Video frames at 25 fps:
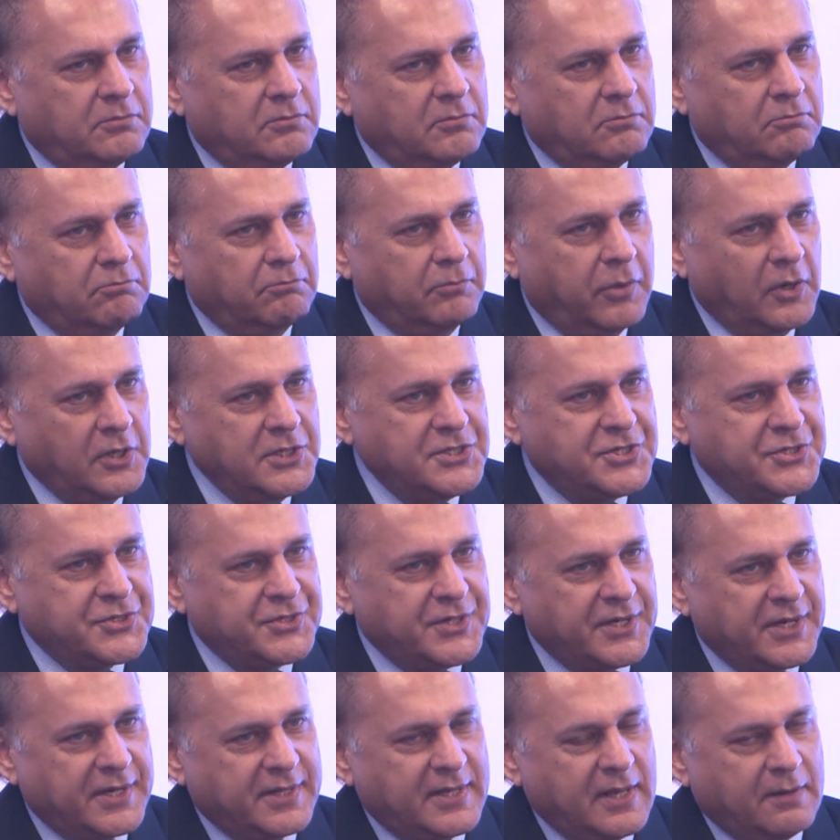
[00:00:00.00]

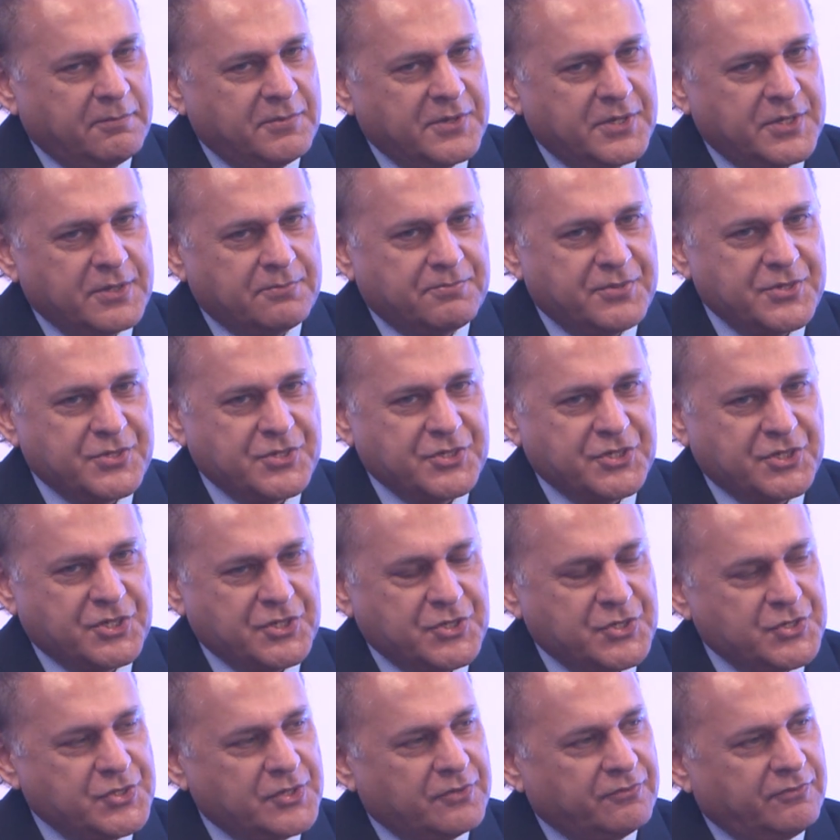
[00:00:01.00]
bolstered them into
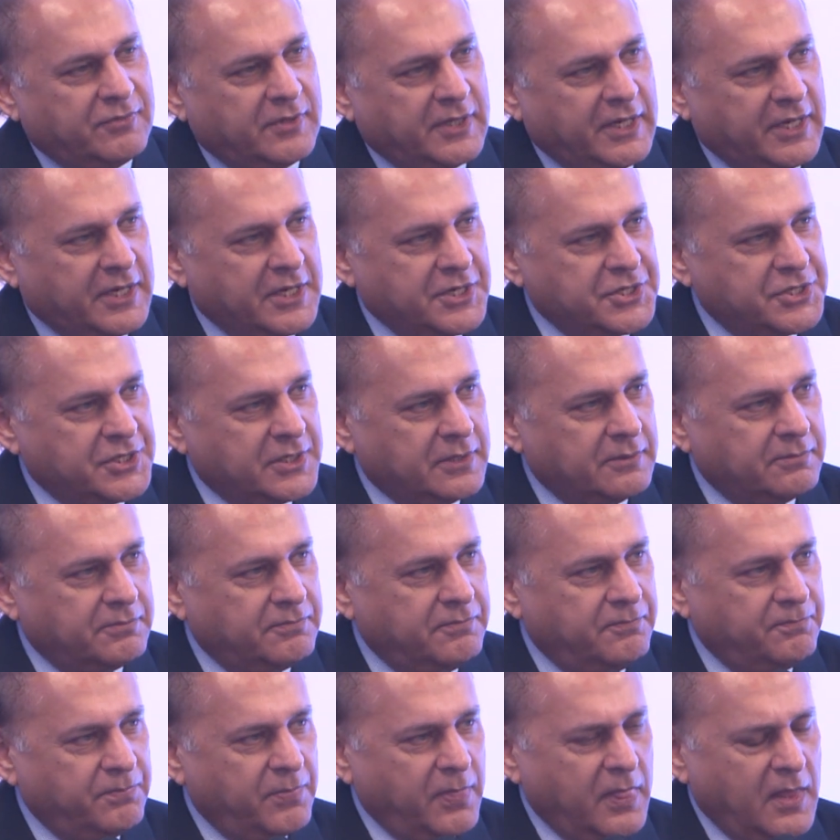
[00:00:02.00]
positions of leadership.
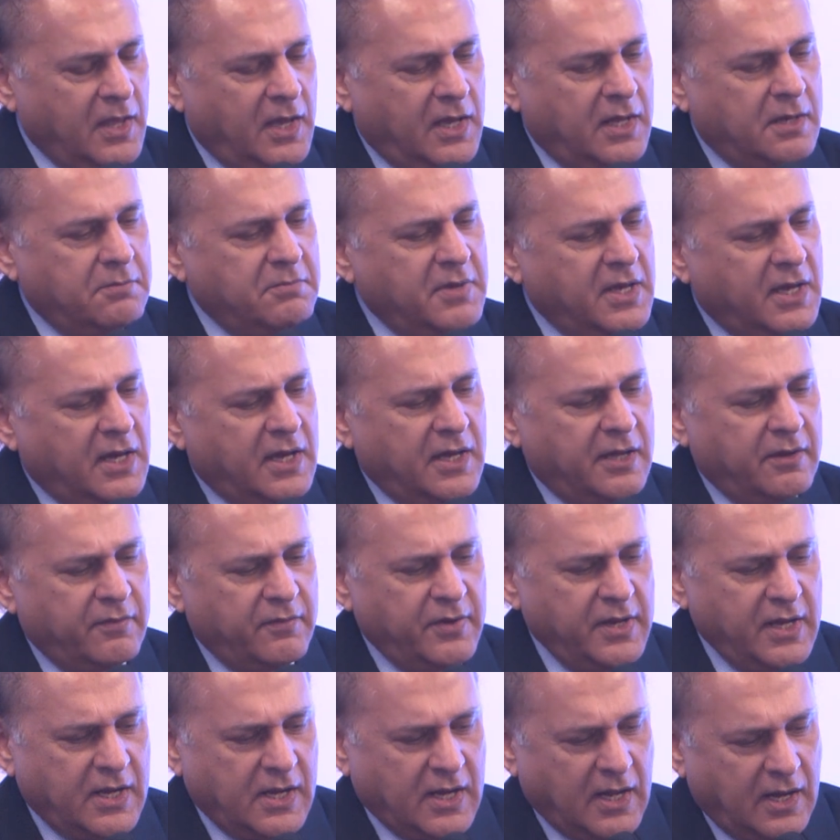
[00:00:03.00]
And may I
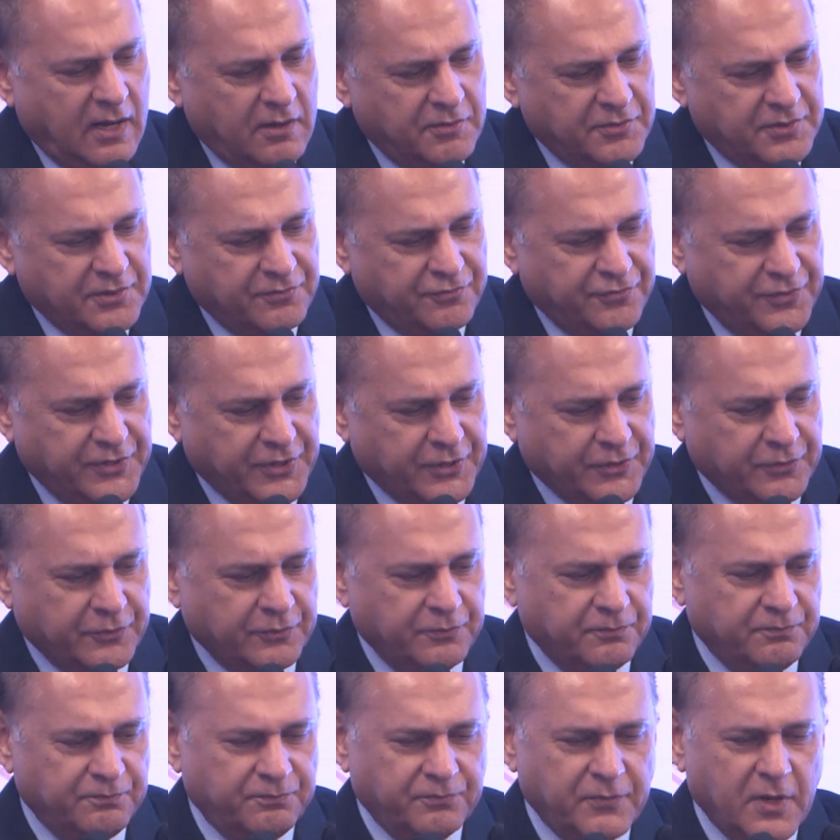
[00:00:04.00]
recount a
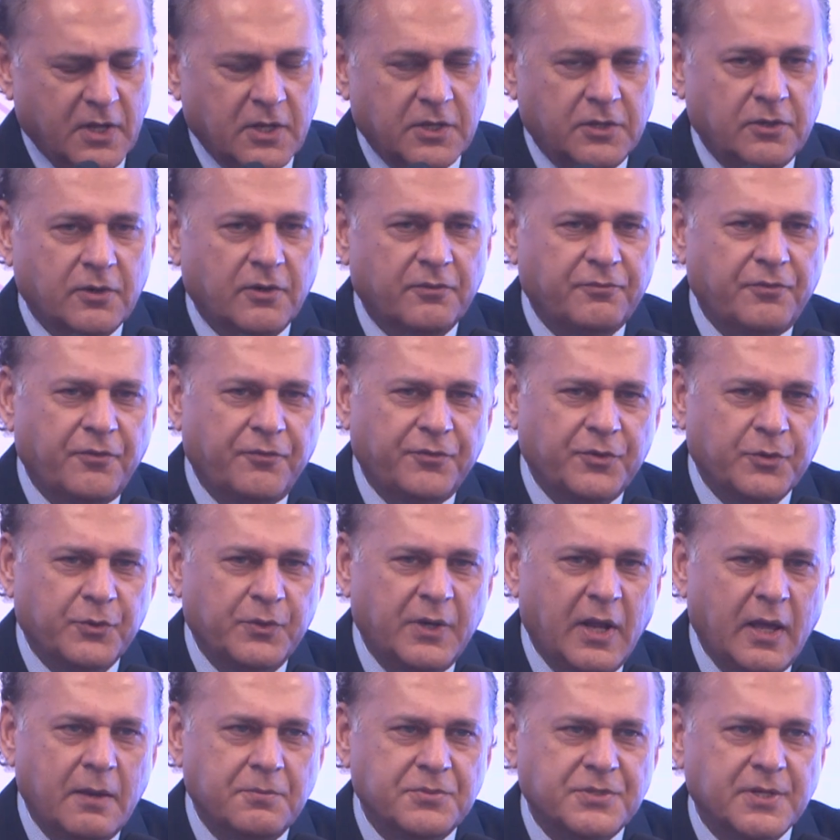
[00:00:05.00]
few? You have a few
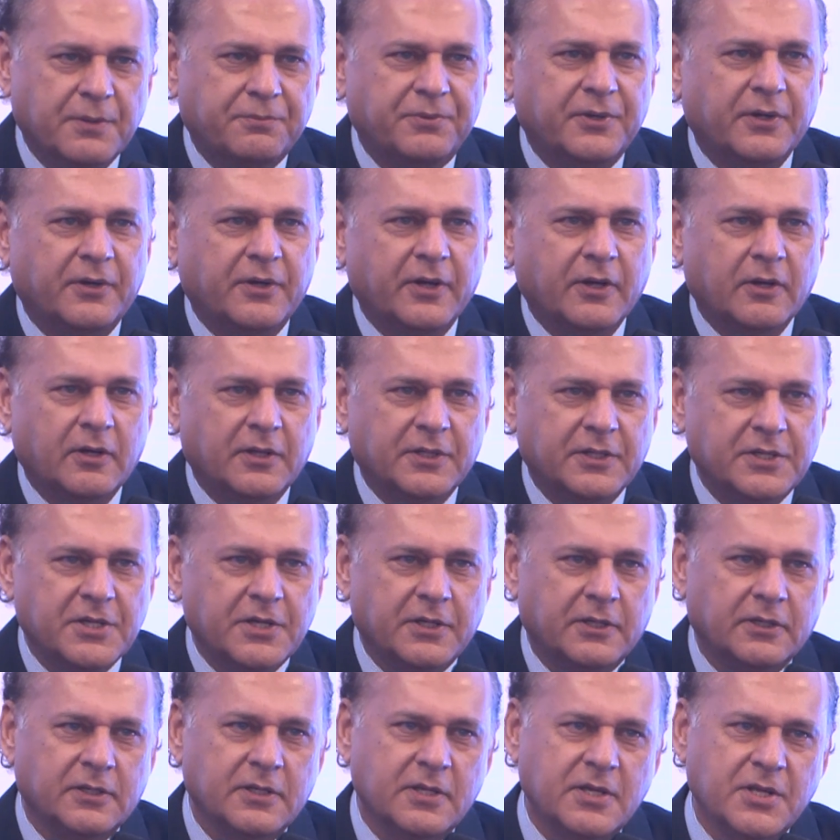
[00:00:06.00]
names appearing on
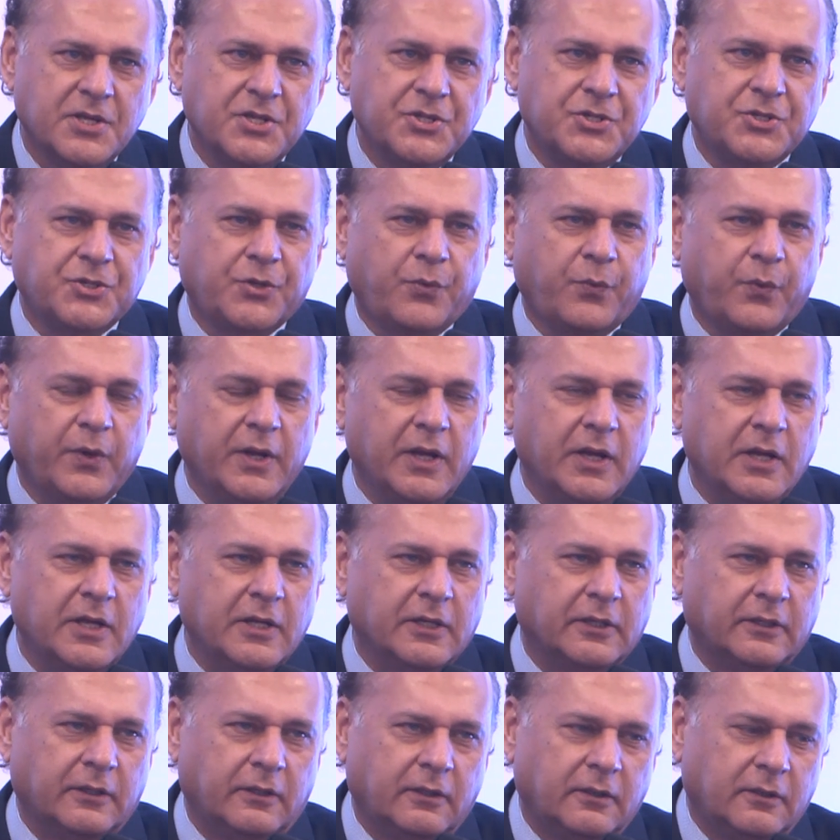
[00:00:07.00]
the screen
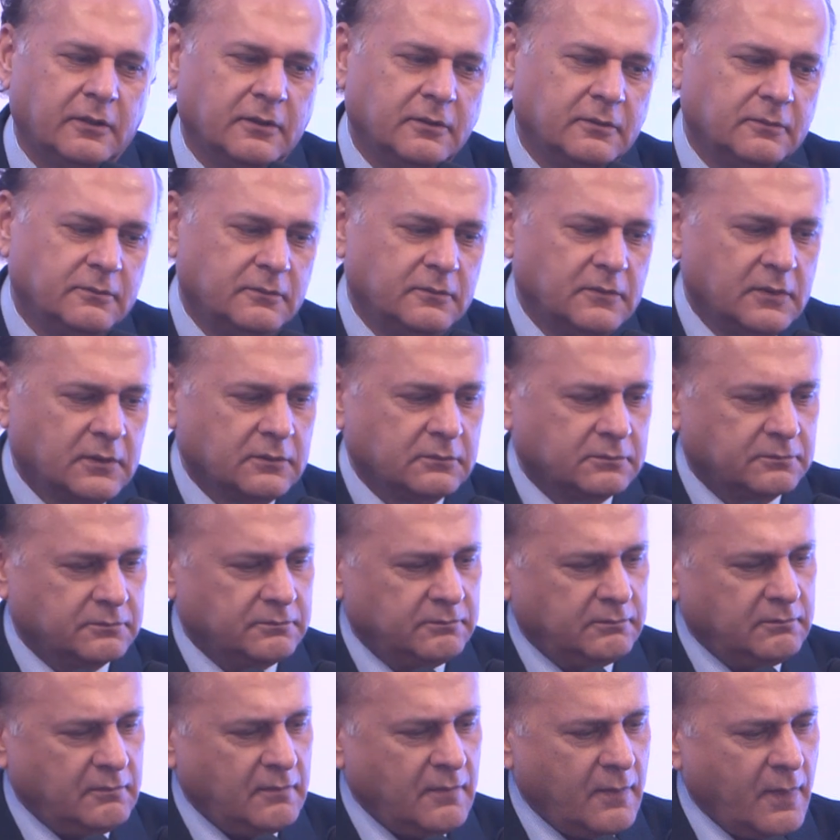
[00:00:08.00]
here.
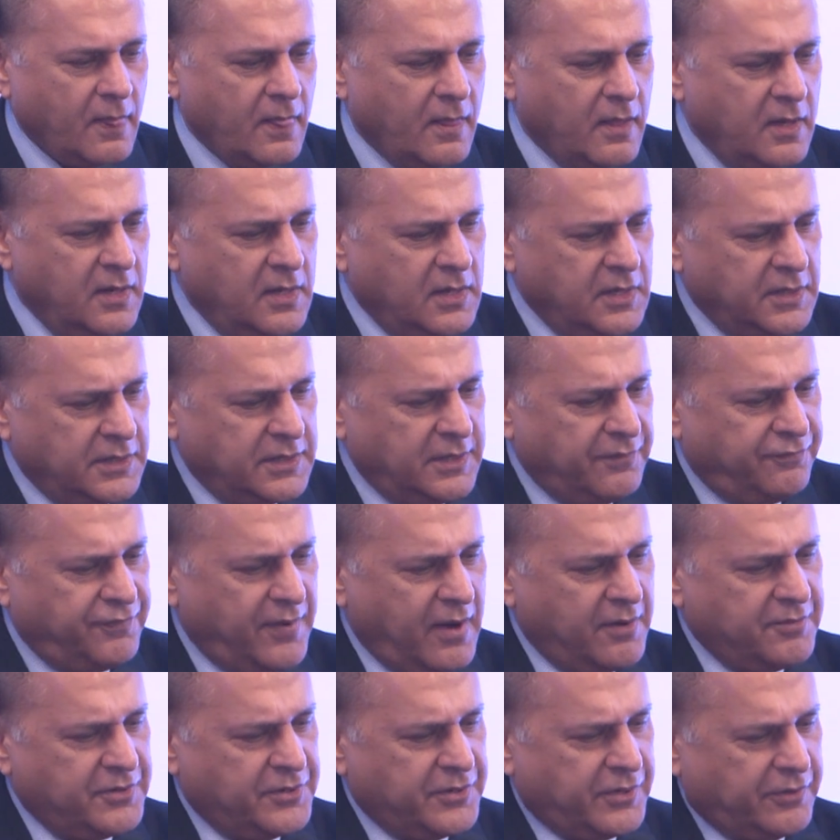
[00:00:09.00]
The
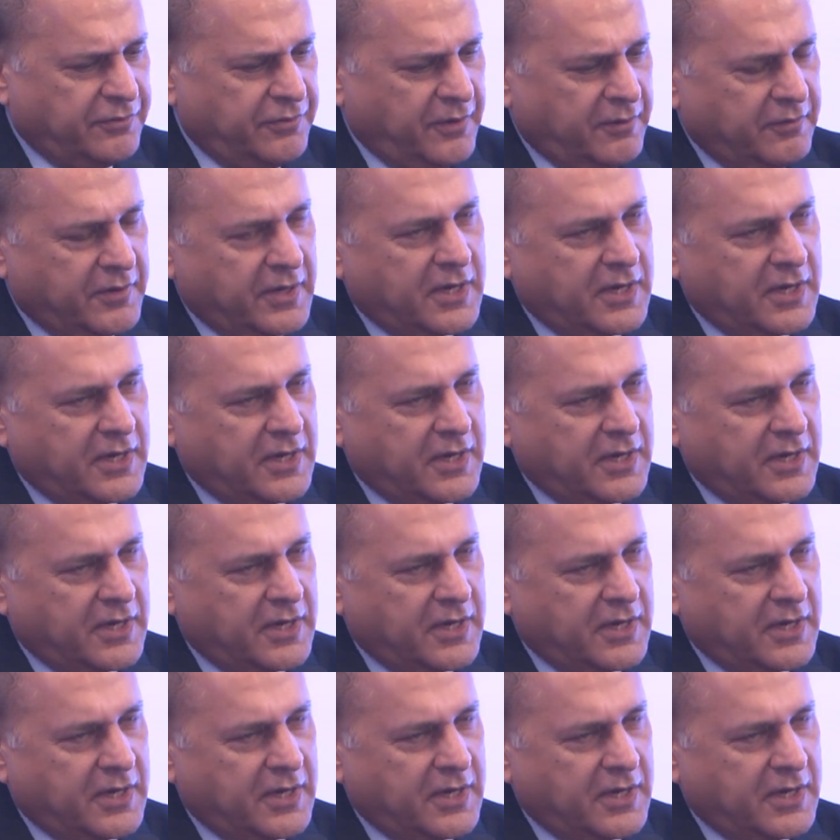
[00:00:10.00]
founder of our